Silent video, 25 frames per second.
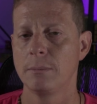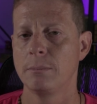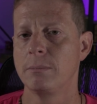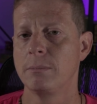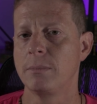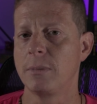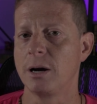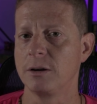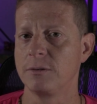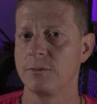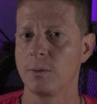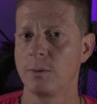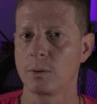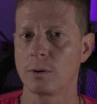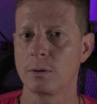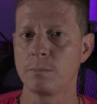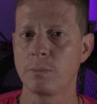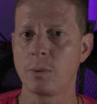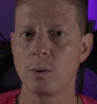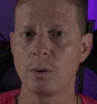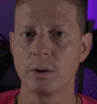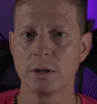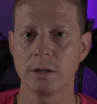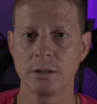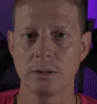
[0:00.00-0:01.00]
My focal
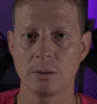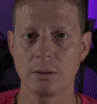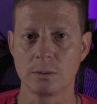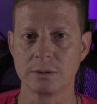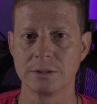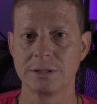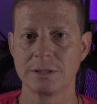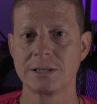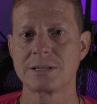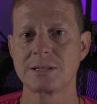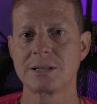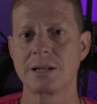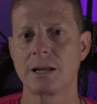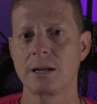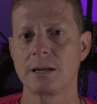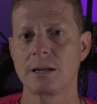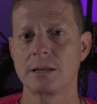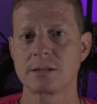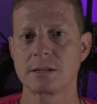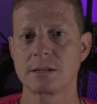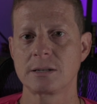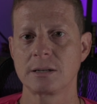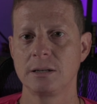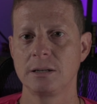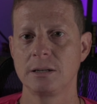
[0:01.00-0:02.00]
point on this
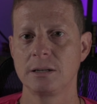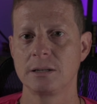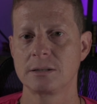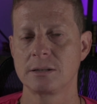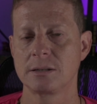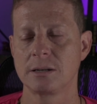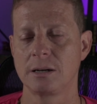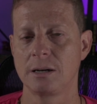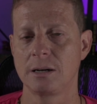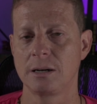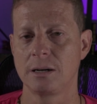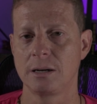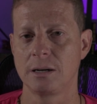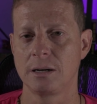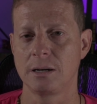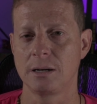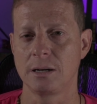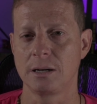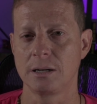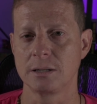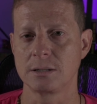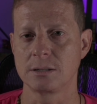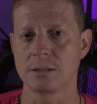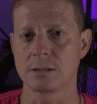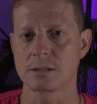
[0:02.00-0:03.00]
lens is
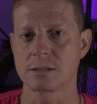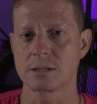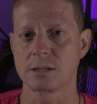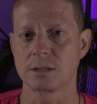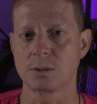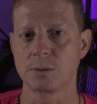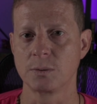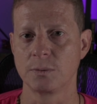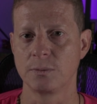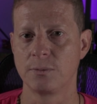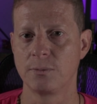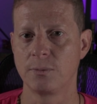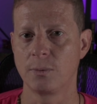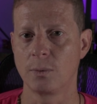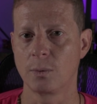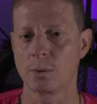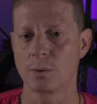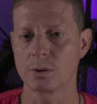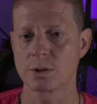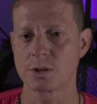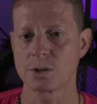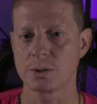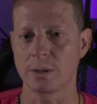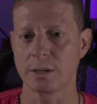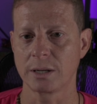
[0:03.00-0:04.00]
adjusted to
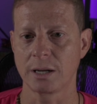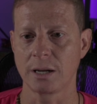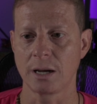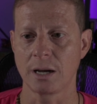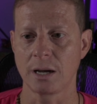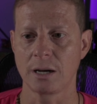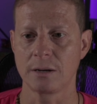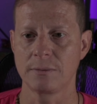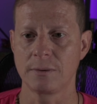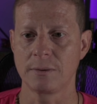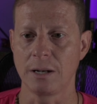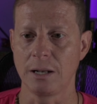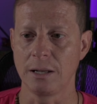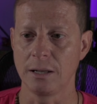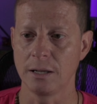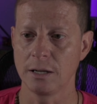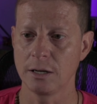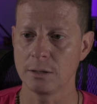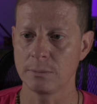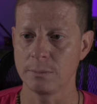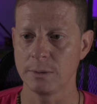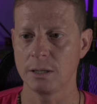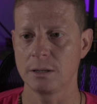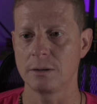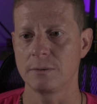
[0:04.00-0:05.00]
4, so I can have a
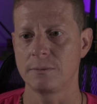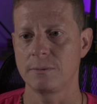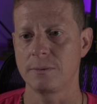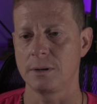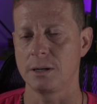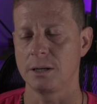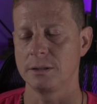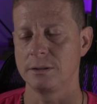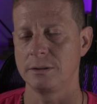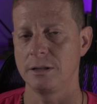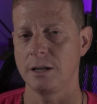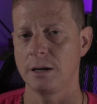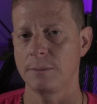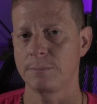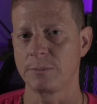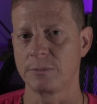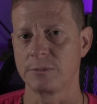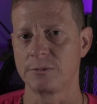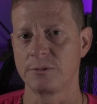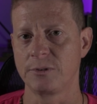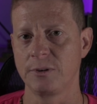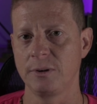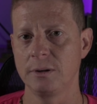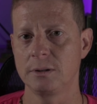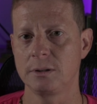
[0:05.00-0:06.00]
little bit of
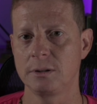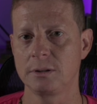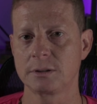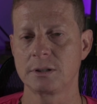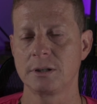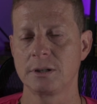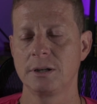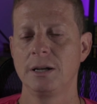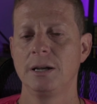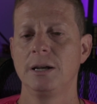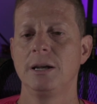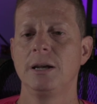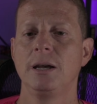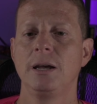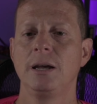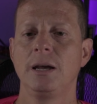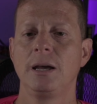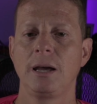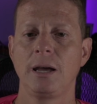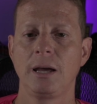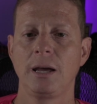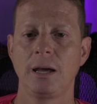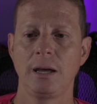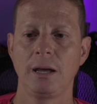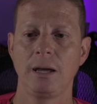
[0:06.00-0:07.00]
depth field,
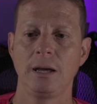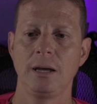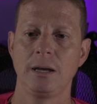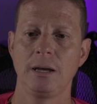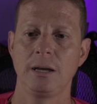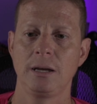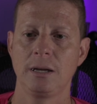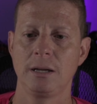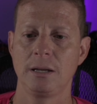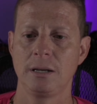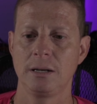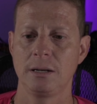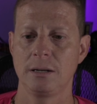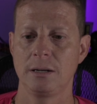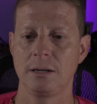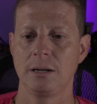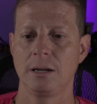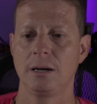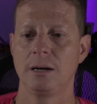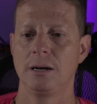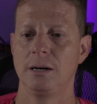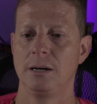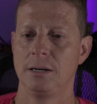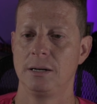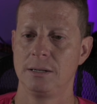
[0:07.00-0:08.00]
and
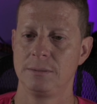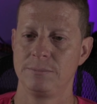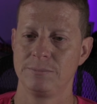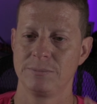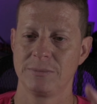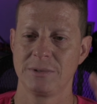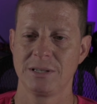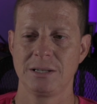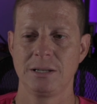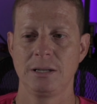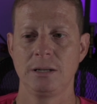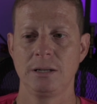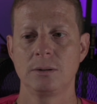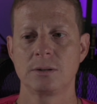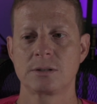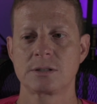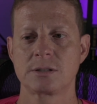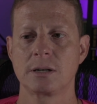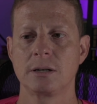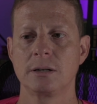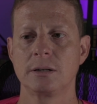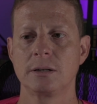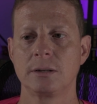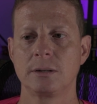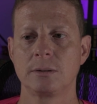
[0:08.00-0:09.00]

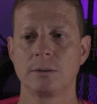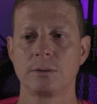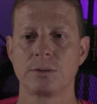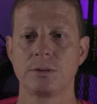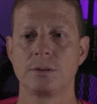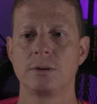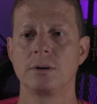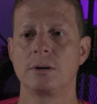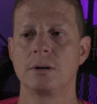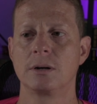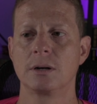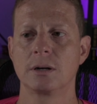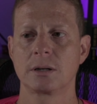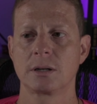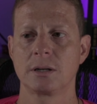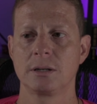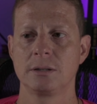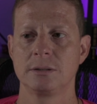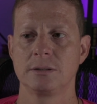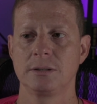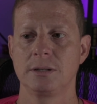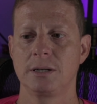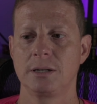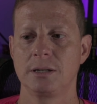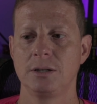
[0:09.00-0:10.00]
looks a little dark
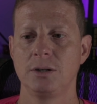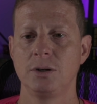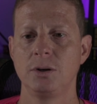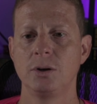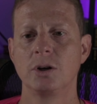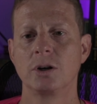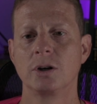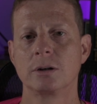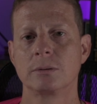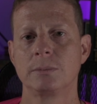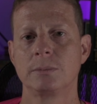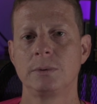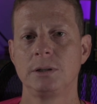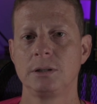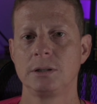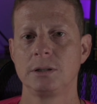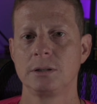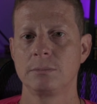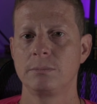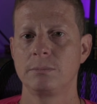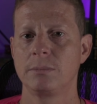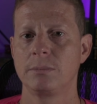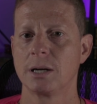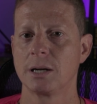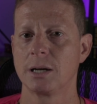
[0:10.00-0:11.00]
than normal,
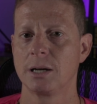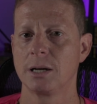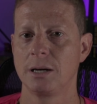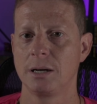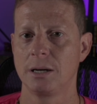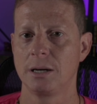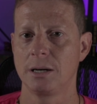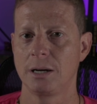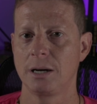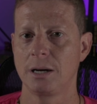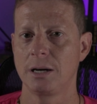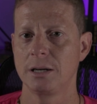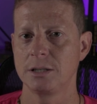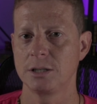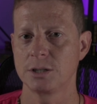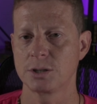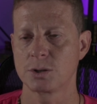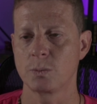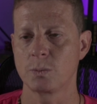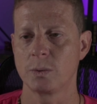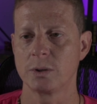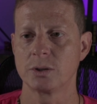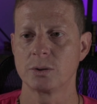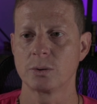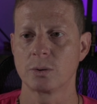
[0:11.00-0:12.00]
but I just
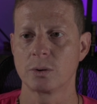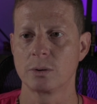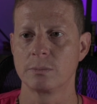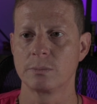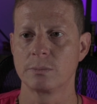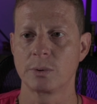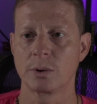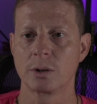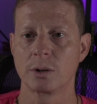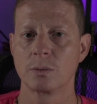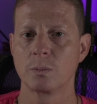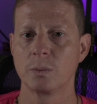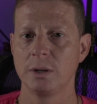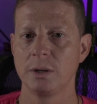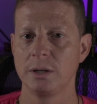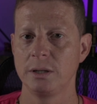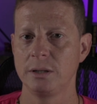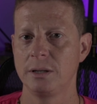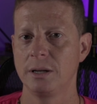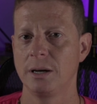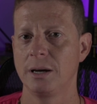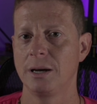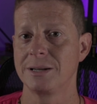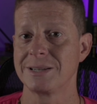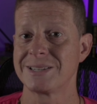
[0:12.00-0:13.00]
want to compare with
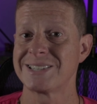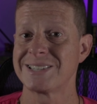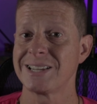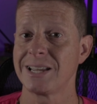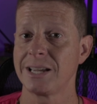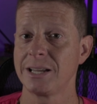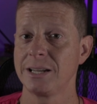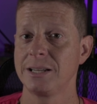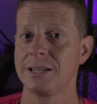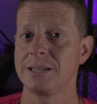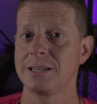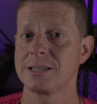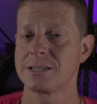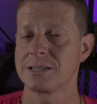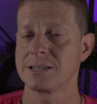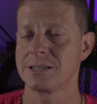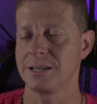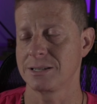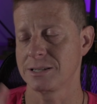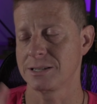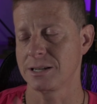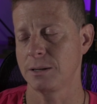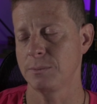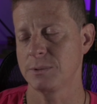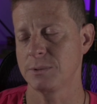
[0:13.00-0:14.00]
the settings, the
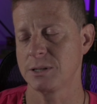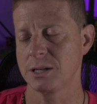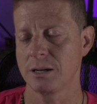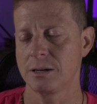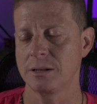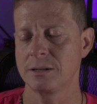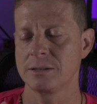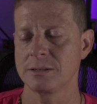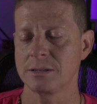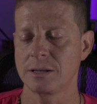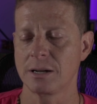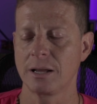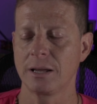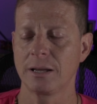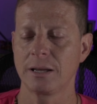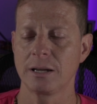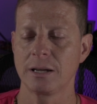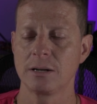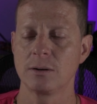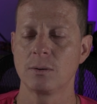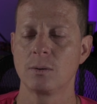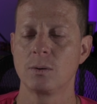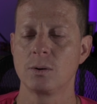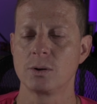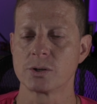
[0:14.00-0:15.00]
same settings that I
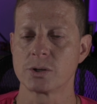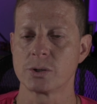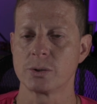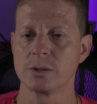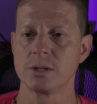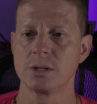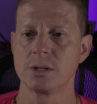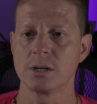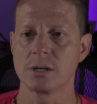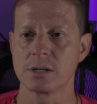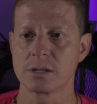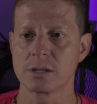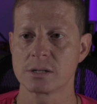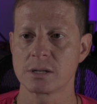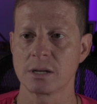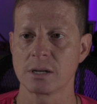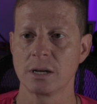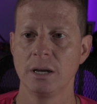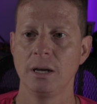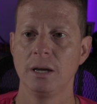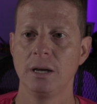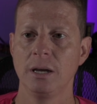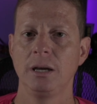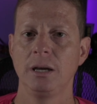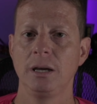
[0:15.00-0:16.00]
can also adjust
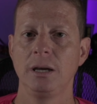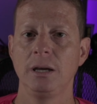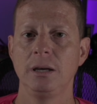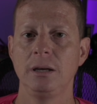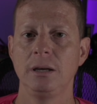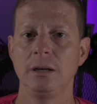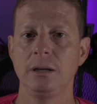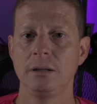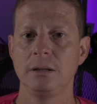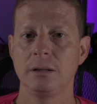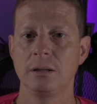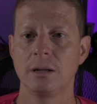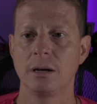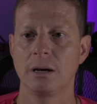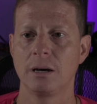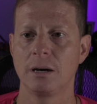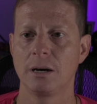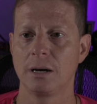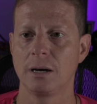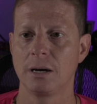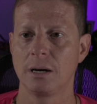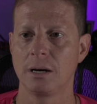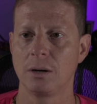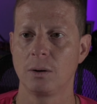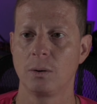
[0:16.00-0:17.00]
in
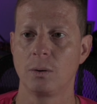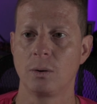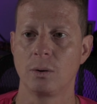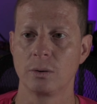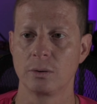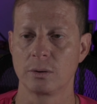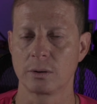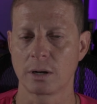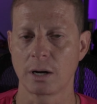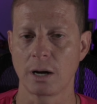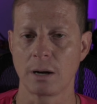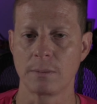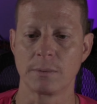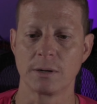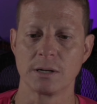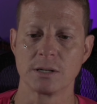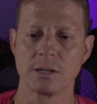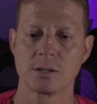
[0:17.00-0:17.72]
the other camera.